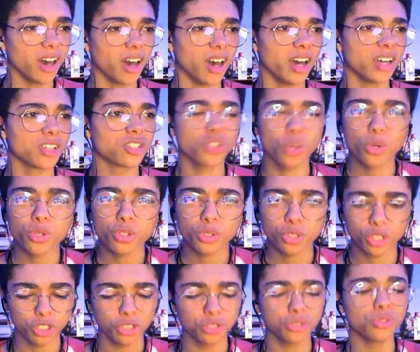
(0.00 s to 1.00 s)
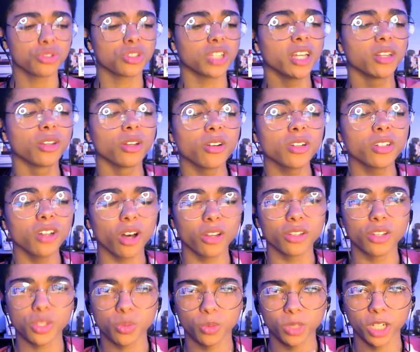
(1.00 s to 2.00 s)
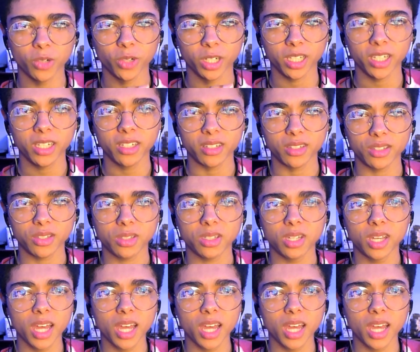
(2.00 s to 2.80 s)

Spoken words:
social cues. They learned all those when they were kids.